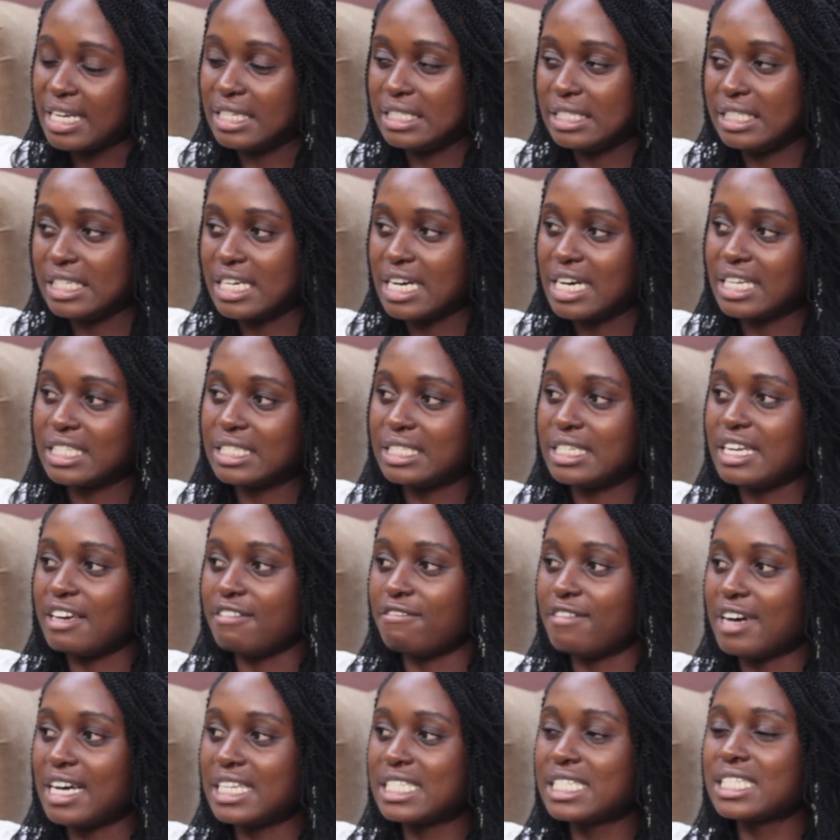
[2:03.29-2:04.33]
ideas,
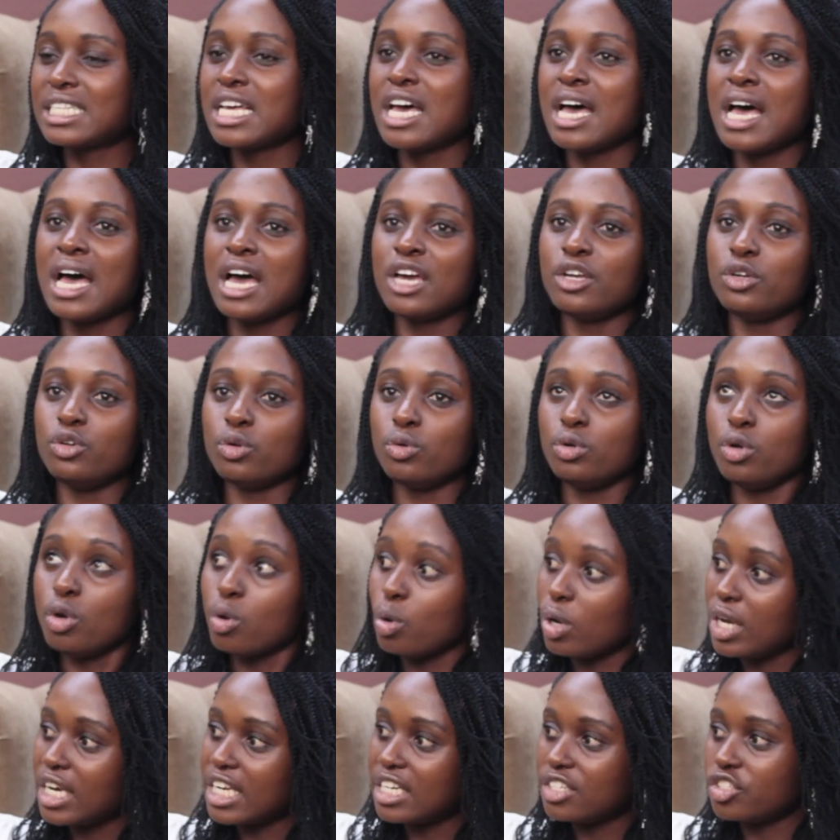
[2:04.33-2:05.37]
diverse
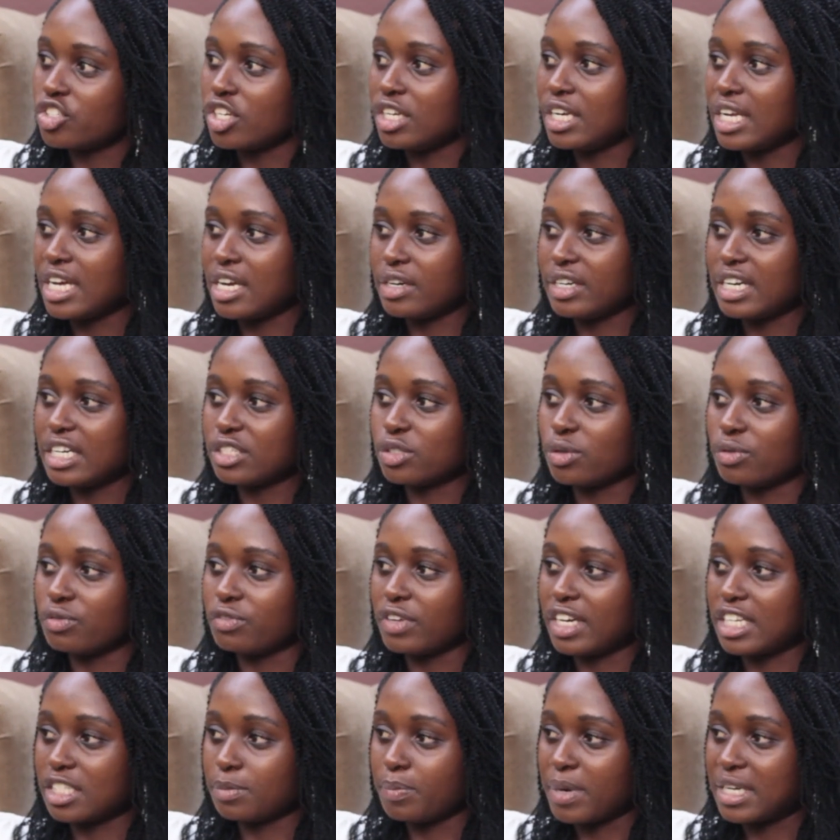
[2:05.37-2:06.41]
knowledge and areas of
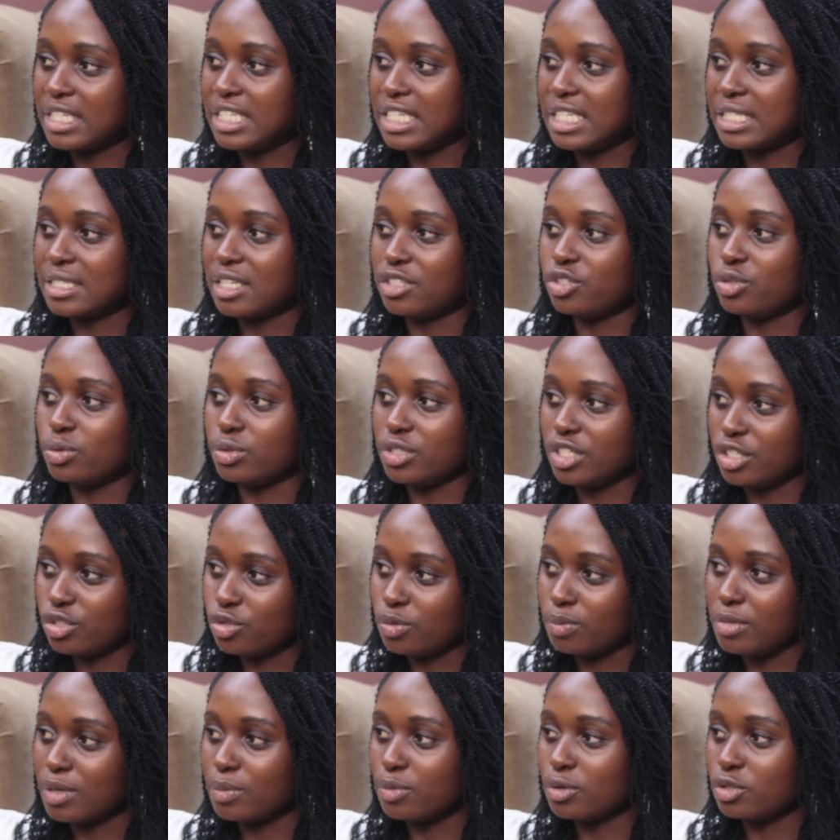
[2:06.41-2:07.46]
expertise that you need
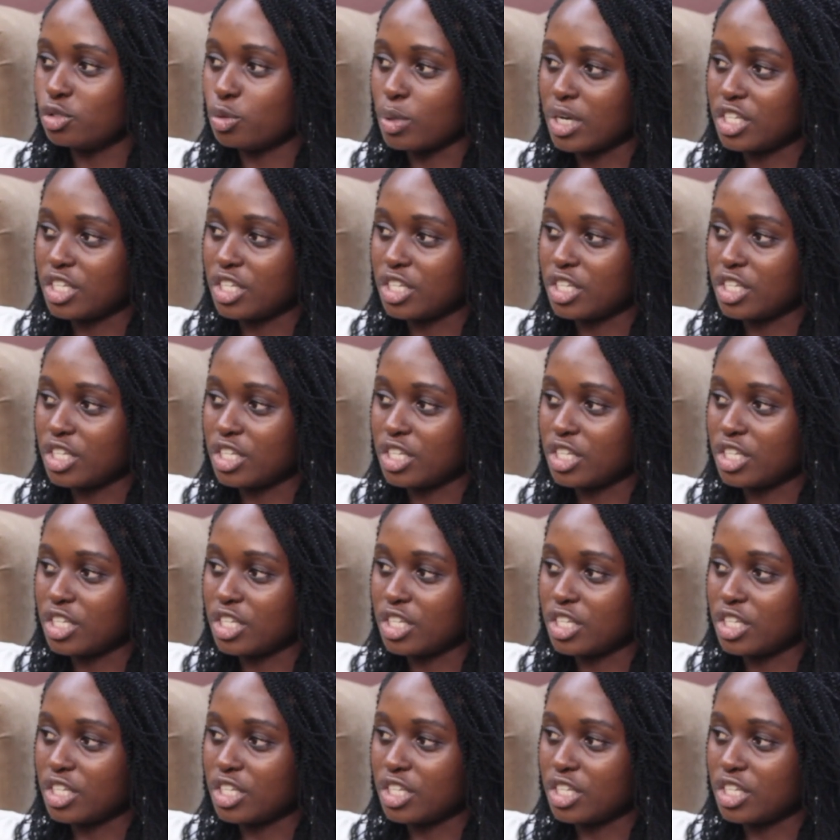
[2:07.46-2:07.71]
to be able to